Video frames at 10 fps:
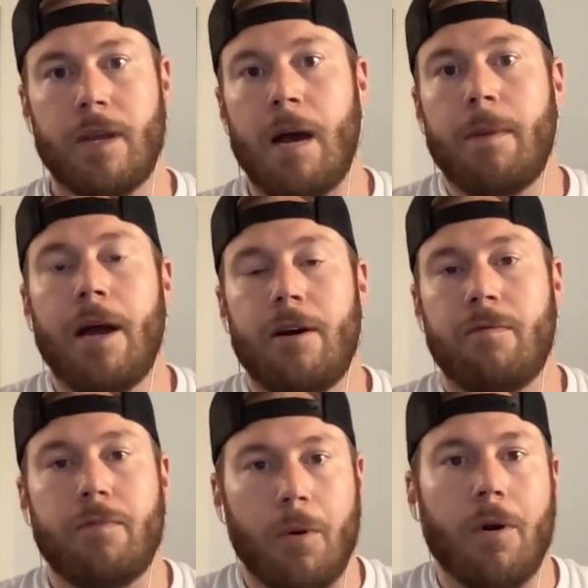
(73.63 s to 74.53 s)
I'm not a
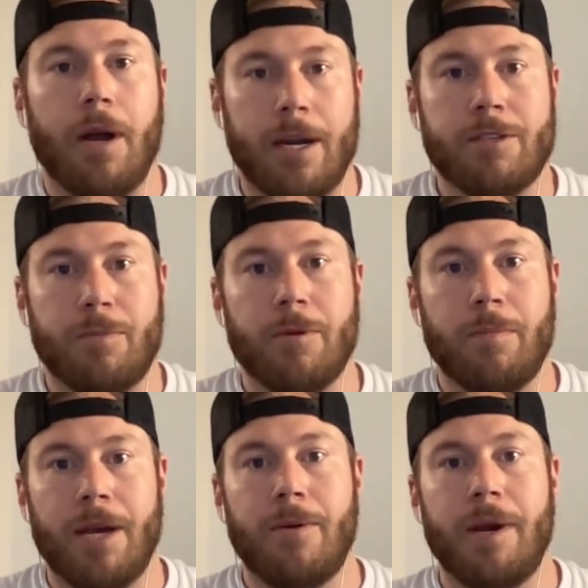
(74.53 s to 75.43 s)
floral expert,
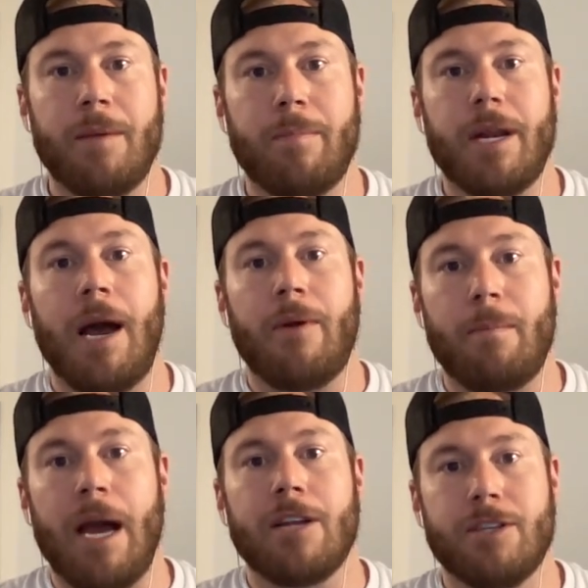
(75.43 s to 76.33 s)
by the way, but I would
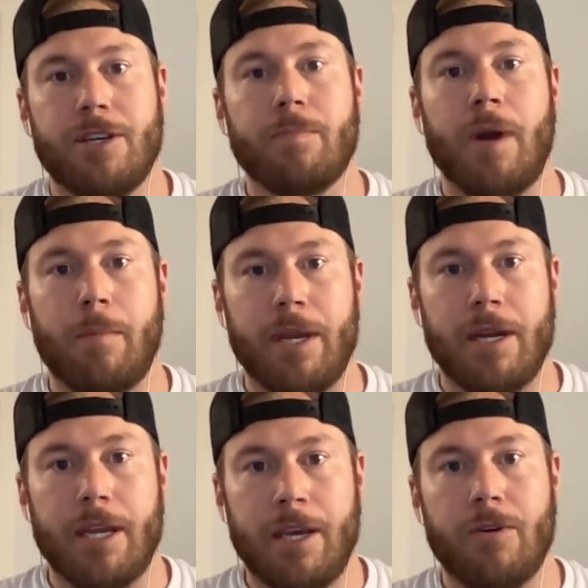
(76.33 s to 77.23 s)
imagine you're probably going
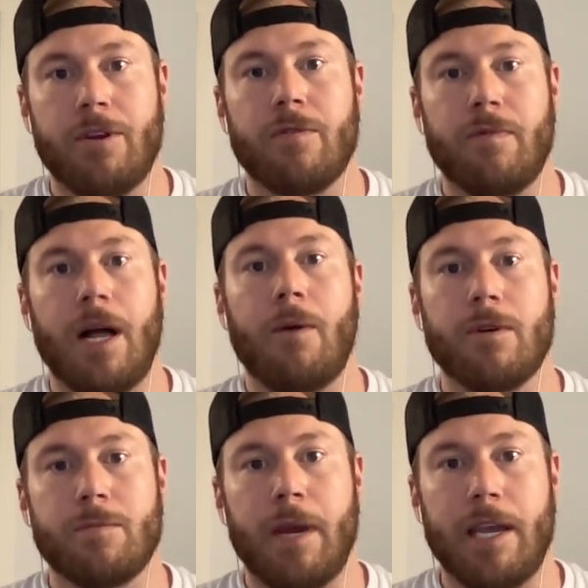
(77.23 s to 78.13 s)
to kill your
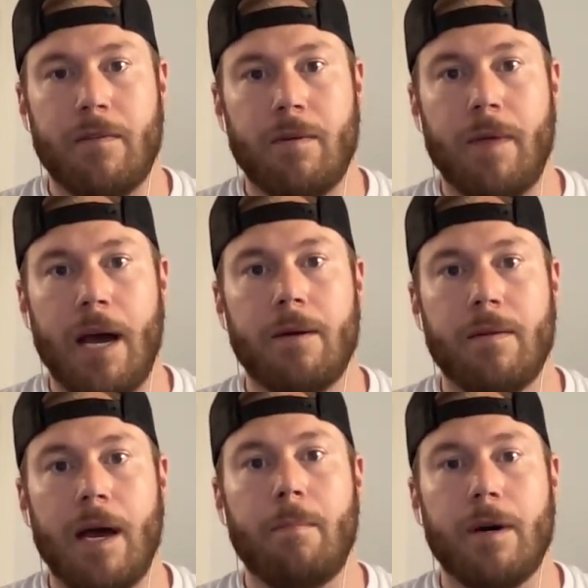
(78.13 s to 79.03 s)
flowers by giving them
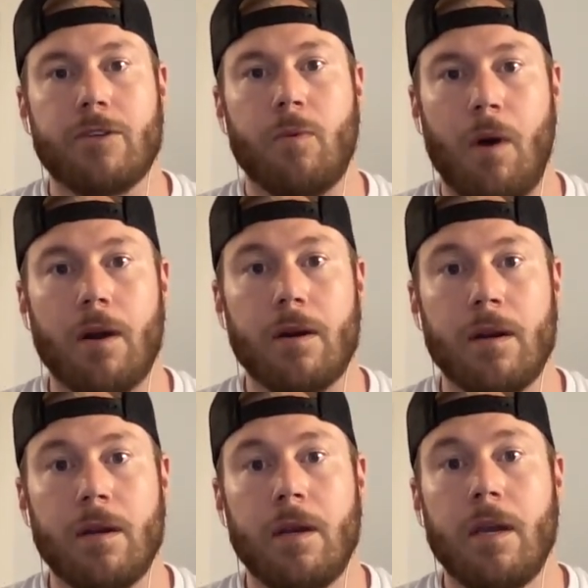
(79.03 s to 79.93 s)
that much water.
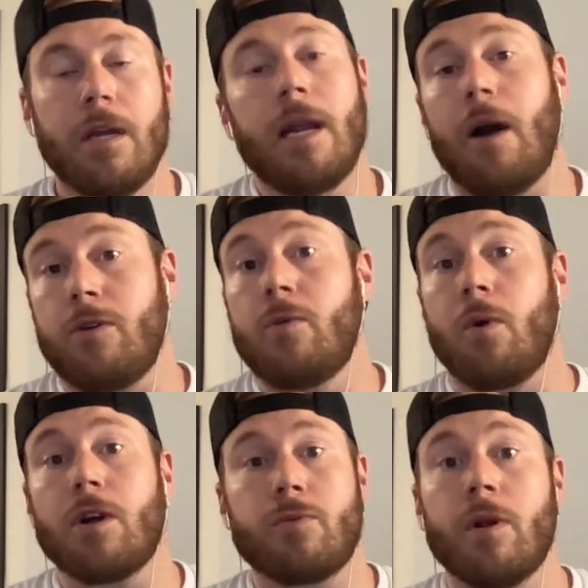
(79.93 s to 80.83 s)
Now, you
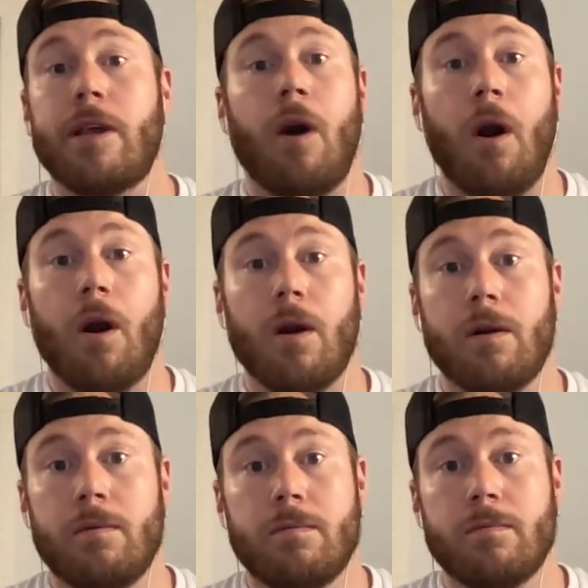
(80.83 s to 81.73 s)
worked really
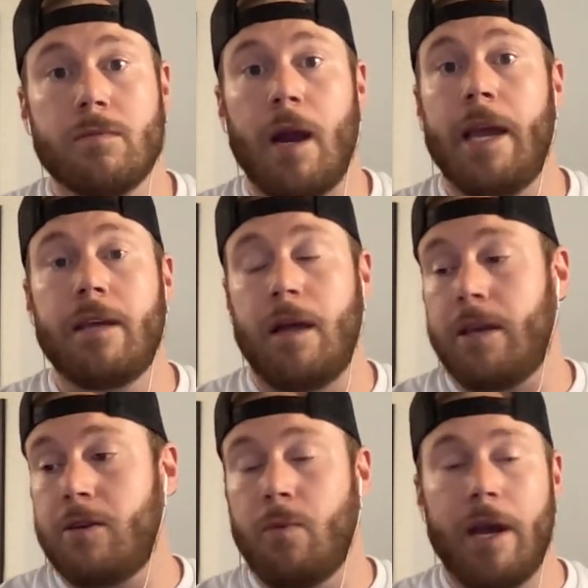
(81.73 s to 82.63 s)
hard, right?
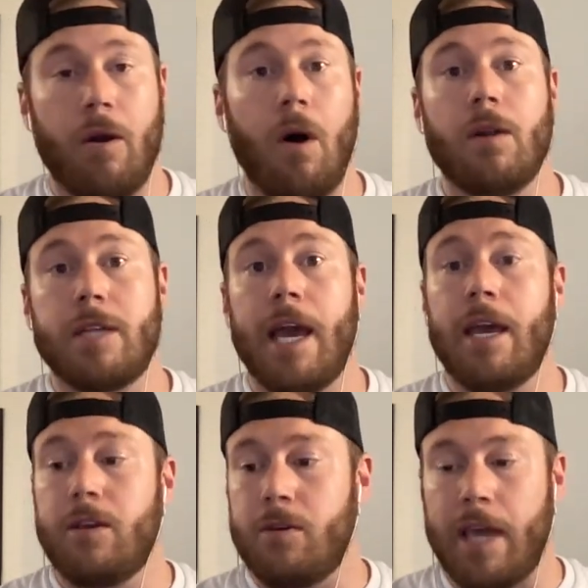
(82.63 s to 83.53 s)
Like you went all
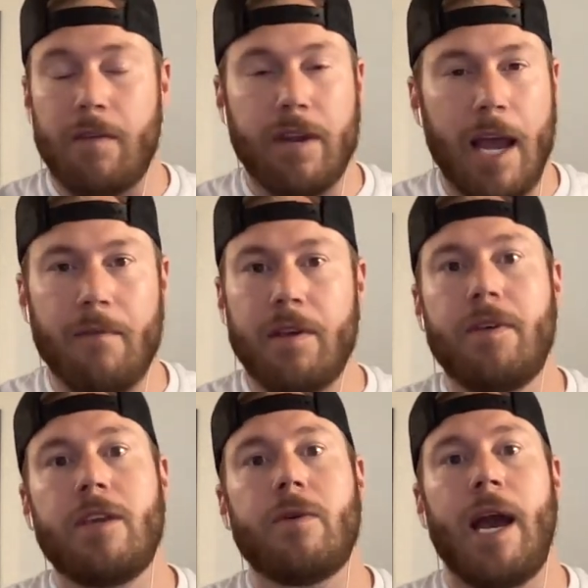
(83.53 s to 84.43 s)
day, you gave it
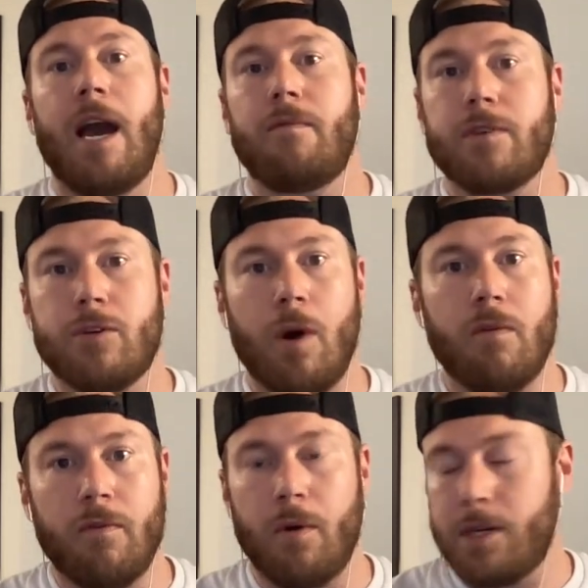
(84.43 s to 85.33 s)
everything you had for 12
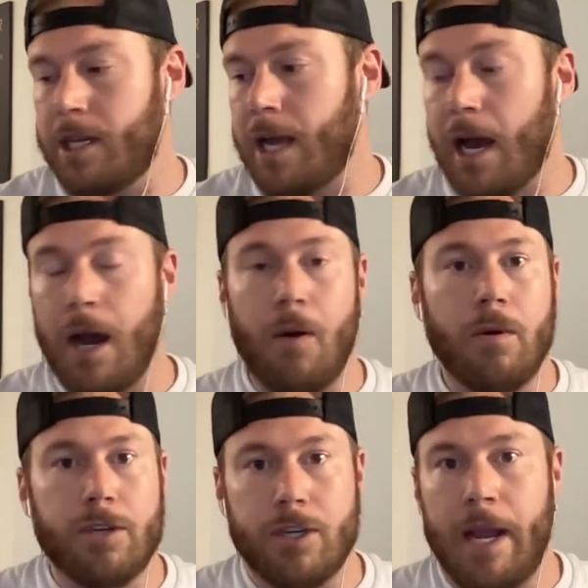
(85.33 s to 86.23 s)
or 14
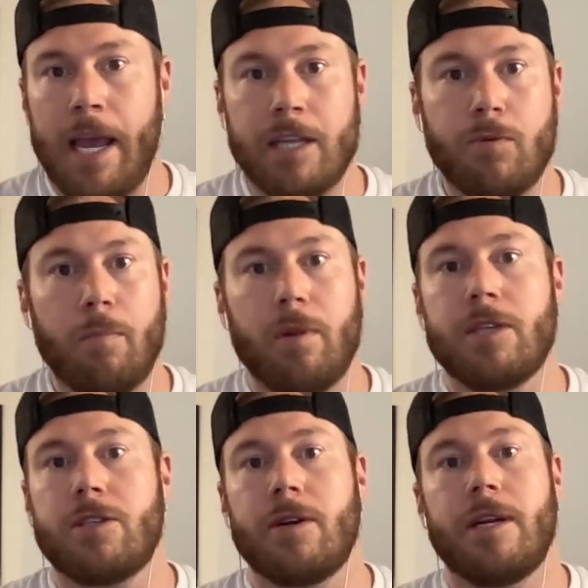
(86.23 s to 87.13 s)
hours. Your hands were
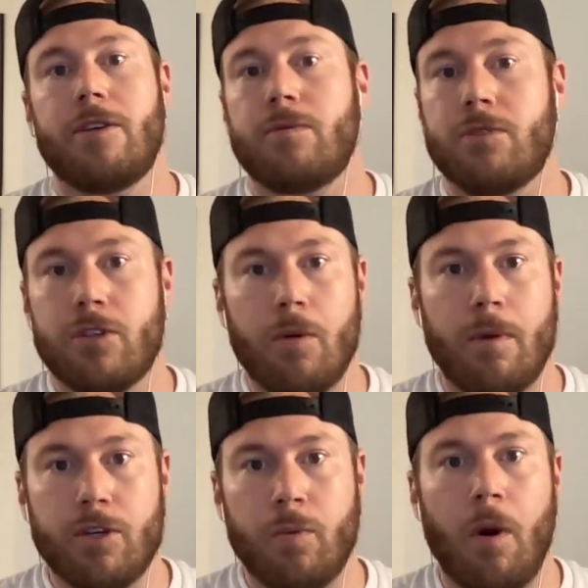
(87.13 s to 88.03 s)
blistering, you used so
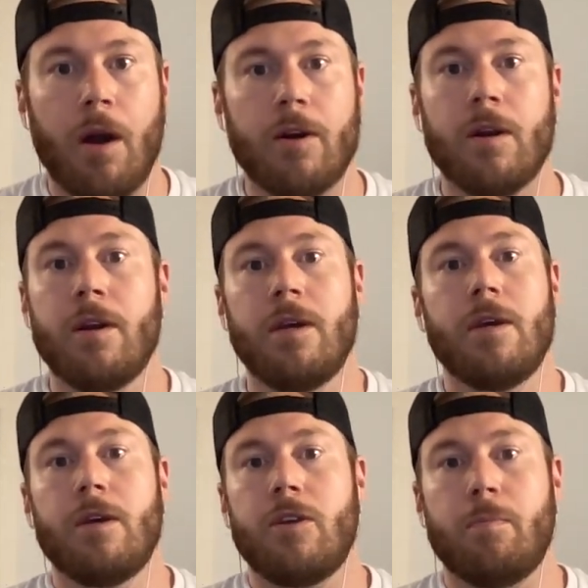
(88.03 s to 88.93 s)
much water,
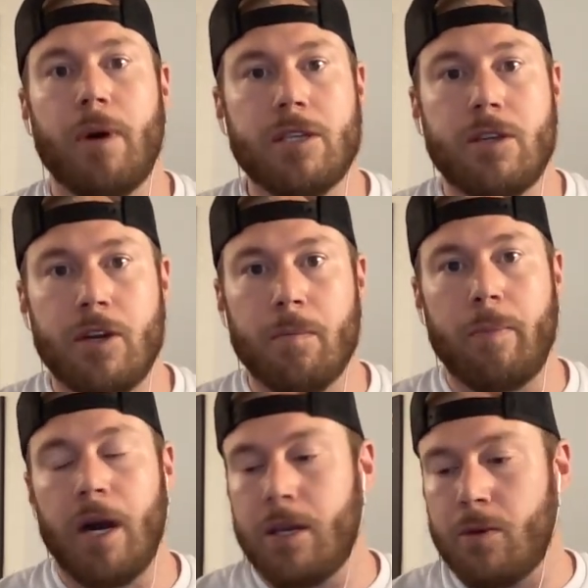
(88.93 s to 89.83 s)
you busted your
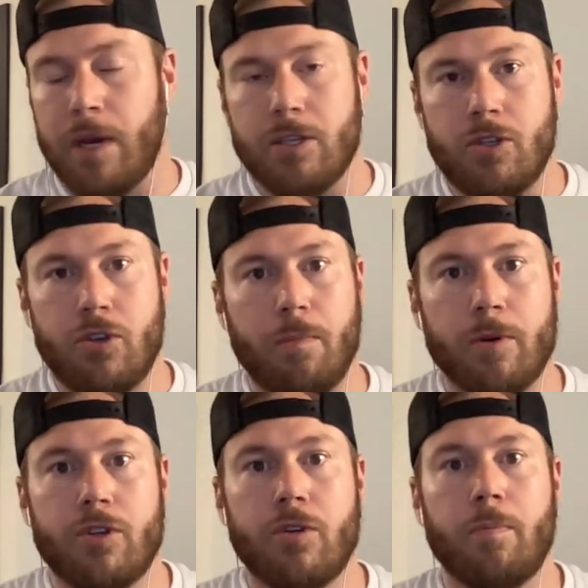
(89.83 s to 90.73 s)
butt, you went super,
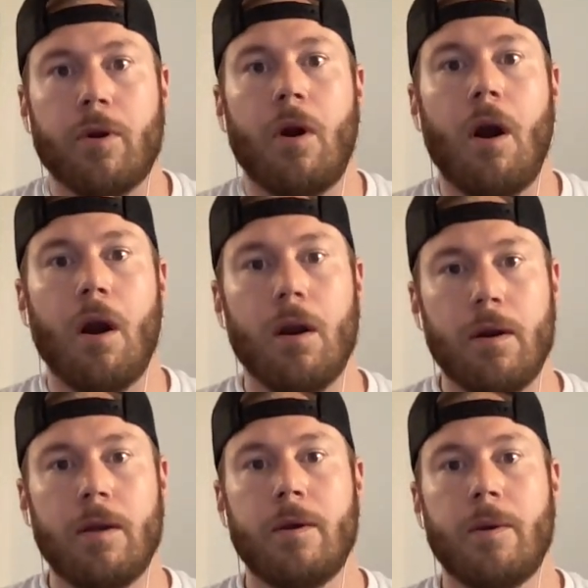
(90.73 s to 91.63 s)
super
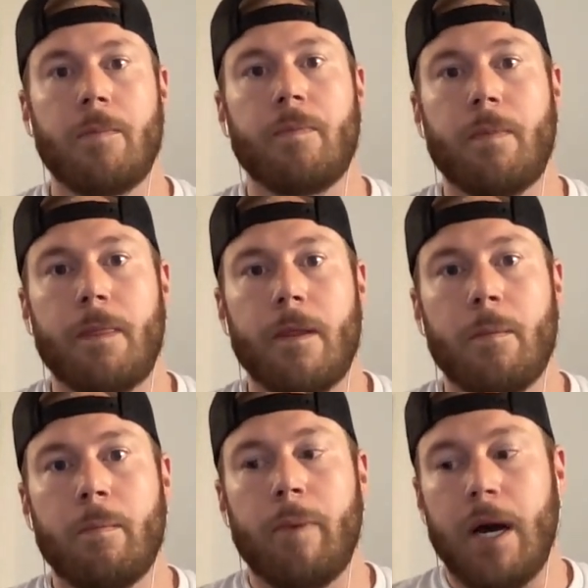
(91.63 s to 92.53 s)
hard,
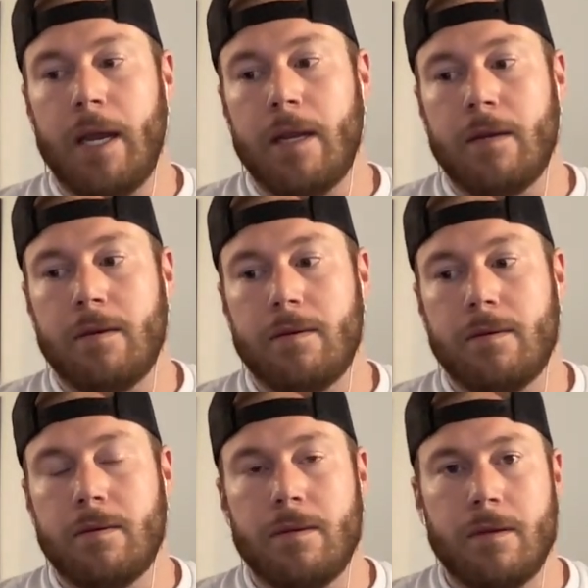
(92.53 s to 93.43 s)
but
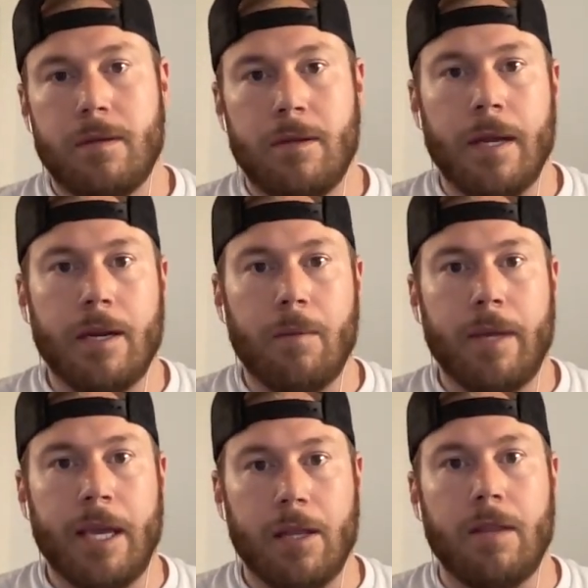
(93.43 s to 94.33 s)
you end
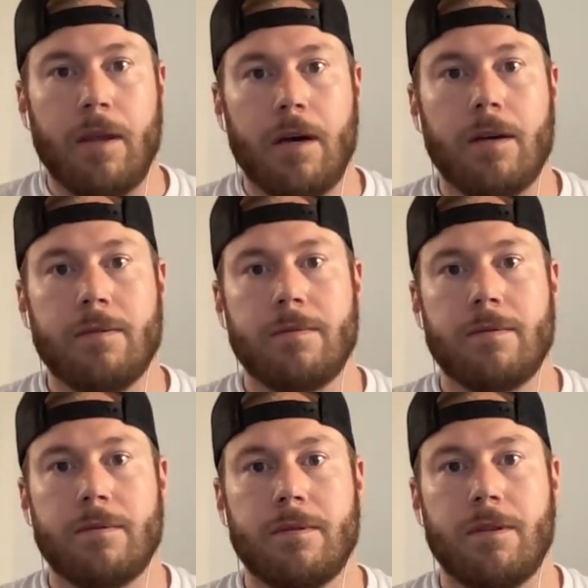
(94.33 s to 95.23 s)
up killing the
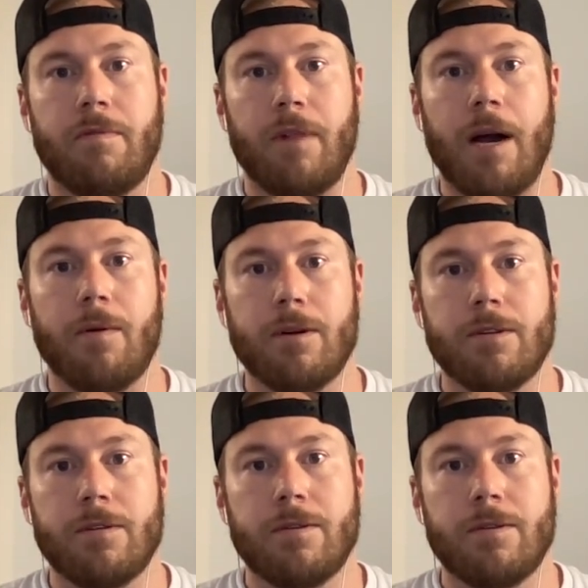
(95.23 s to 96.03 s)
flowers,